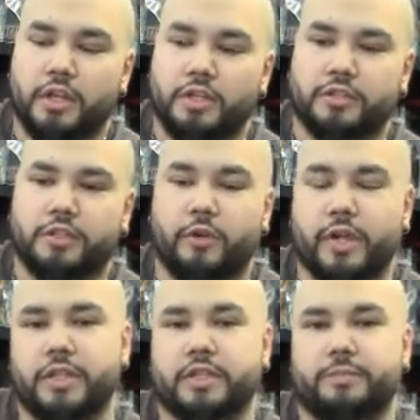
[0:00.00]
So
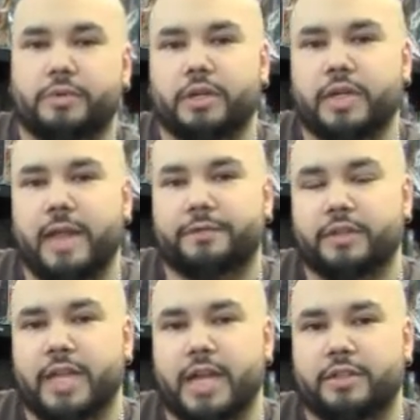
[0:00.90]
in this book, after
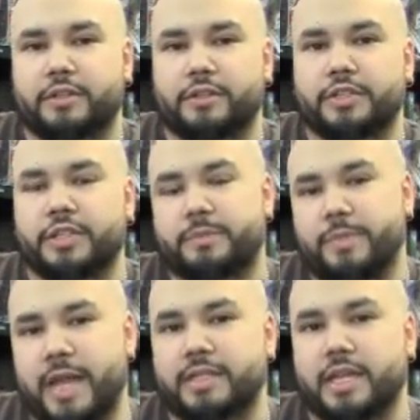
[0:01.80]
the concert, she's
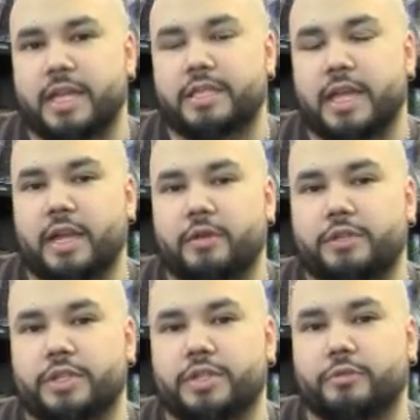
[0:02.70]
backstage, and
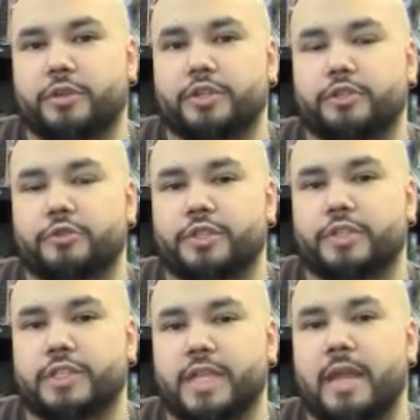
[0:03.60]
she's we're introduced to
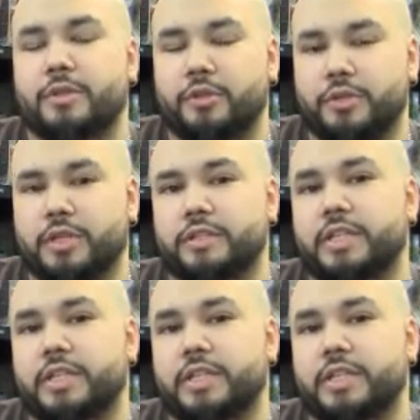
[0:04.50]
Sam Dugans.